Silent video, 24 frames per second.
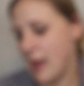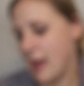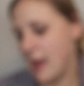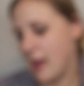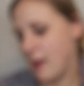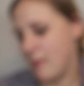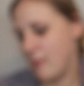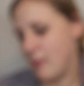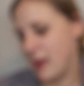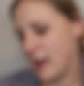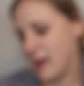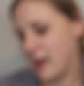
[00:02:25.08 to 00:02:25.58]

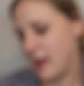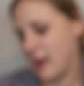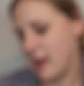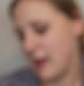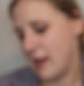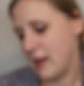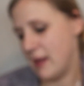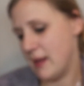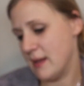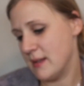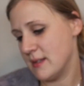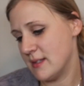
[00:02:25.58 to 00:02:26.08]
Um, it
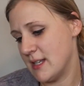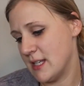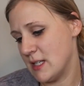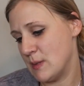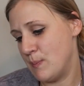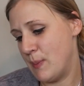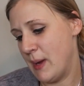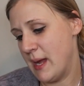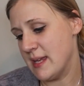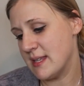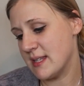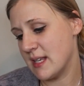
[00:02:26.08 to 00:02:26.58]
is says
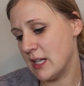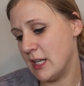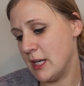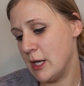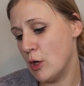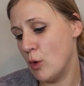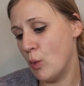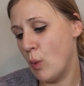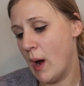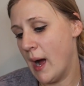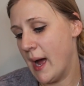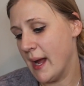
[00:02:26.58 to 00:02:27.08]
basically
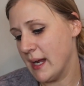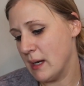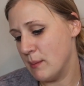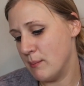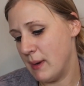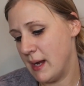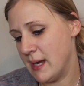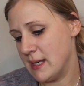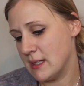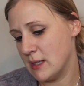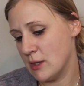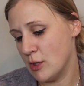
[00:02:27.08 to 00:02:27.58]
Hawaiian,
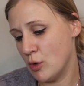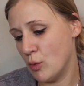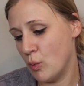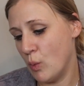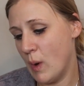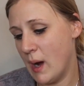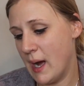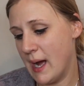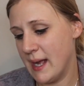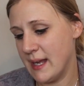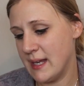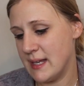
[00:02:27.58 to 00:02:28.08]
made in
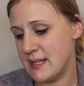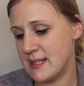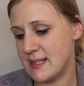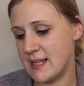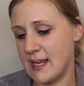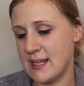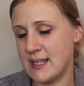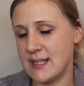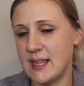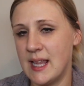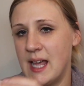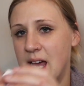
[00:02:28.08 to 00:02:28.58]
Hawaii,
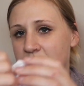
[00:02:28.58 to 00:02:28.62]
size